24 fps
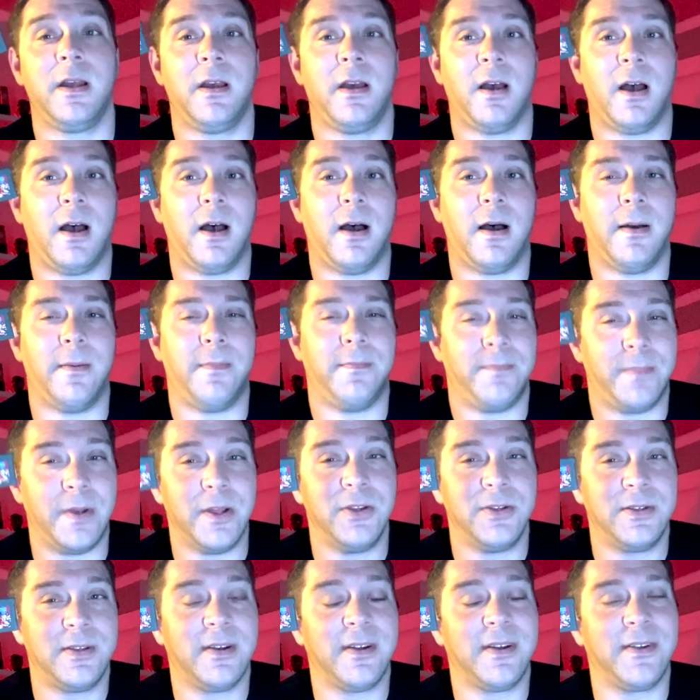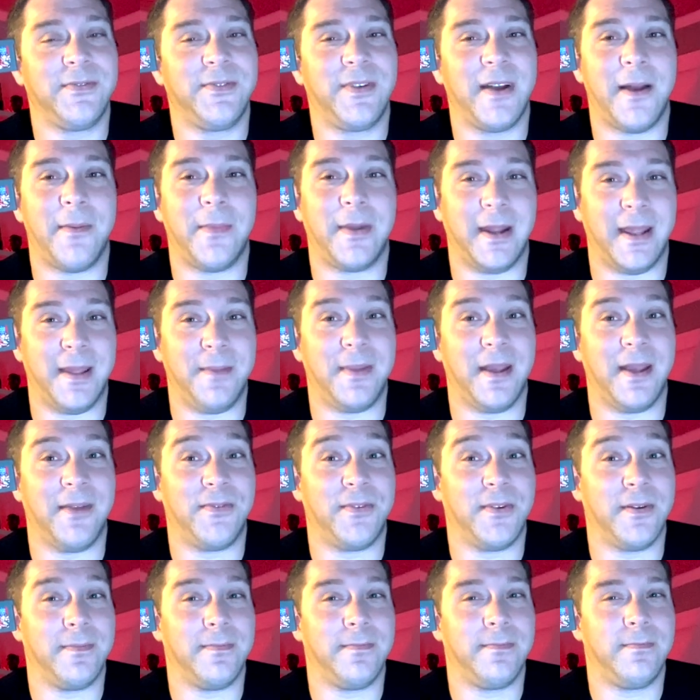but you still can find them on eBay
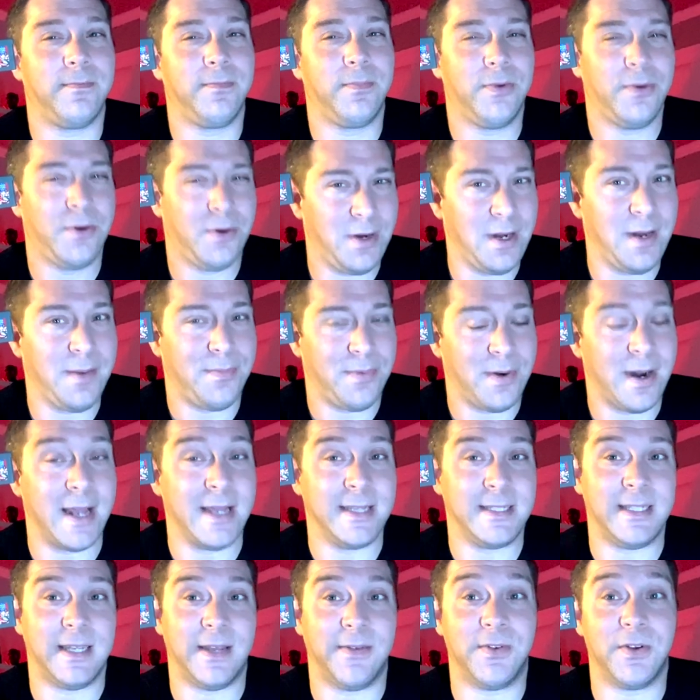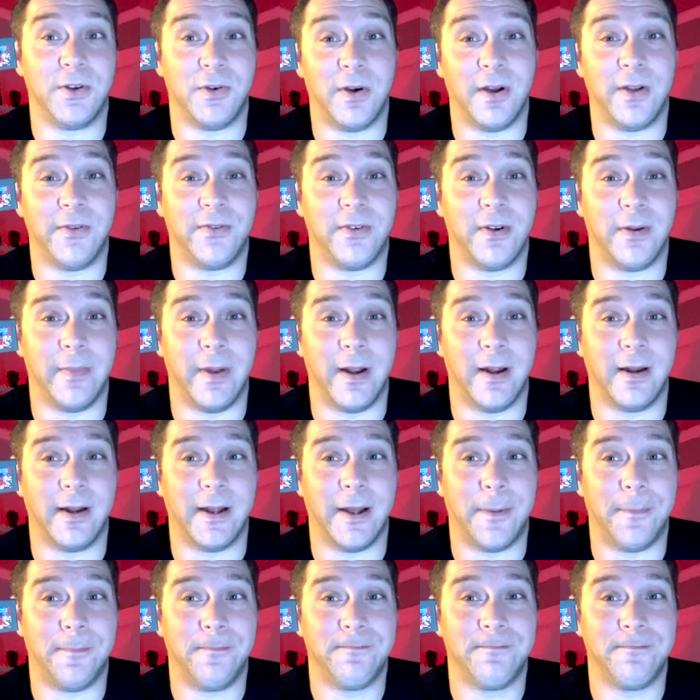for pretty pricey if you're going for America.